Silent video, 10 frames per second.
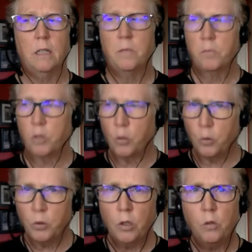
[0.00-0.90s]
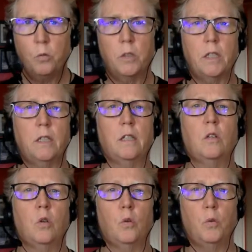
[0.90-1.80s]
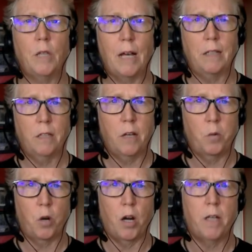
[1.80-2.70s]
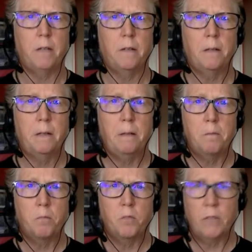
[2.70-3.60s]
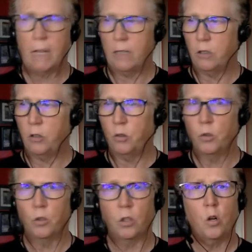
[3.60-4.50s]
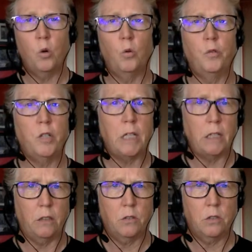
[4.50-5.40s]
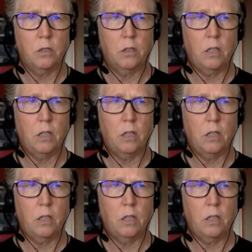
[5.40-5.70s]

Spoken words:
you don't want to include that library that your code needs.